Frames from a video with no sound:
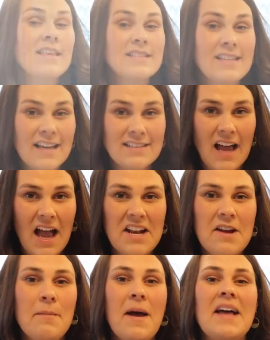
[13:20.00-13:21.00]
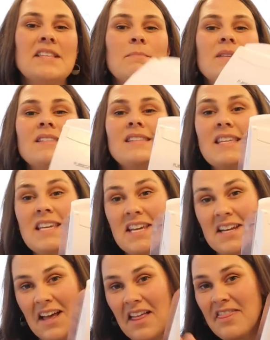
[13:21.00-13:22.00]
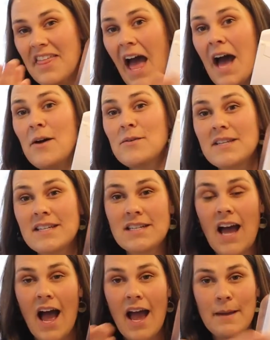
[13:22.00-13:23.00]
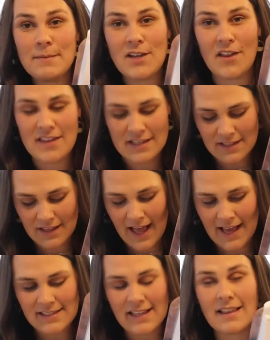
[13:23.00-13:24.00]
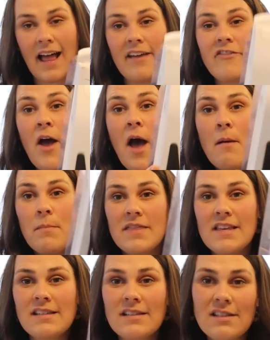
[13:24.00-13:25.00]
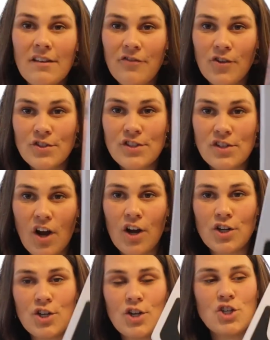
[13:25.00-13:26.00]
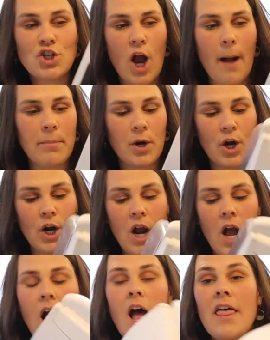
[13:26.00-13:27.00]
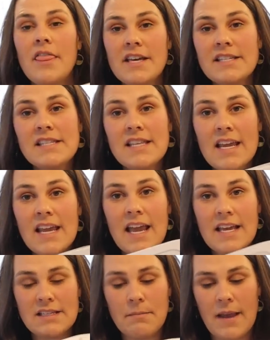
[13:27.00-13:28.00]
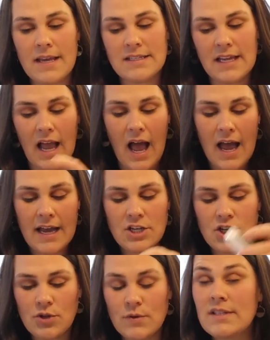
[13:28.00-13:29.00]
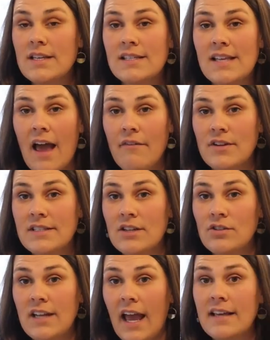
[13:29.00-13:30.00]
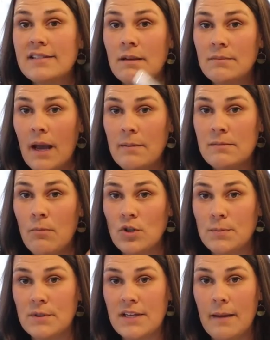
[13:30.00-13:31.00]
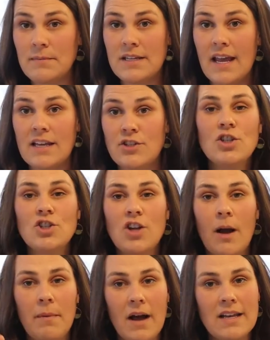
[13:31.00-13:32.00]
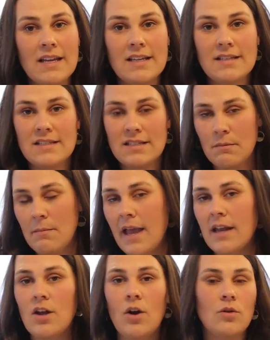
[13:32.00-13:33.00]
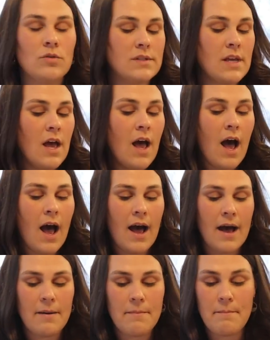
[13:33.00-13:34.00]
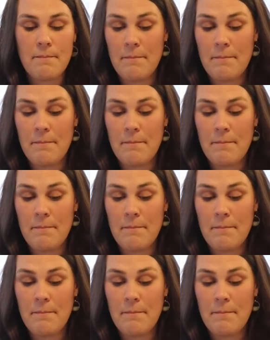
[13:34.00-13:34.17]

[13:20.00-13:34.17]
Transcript: This next item has been seen a thousand times on This Alaska Life, but this is the Full Star Chopper. This thing is amazing. I use this every single day, sometimes multiple times a day, to chop onions, tomatoes, um,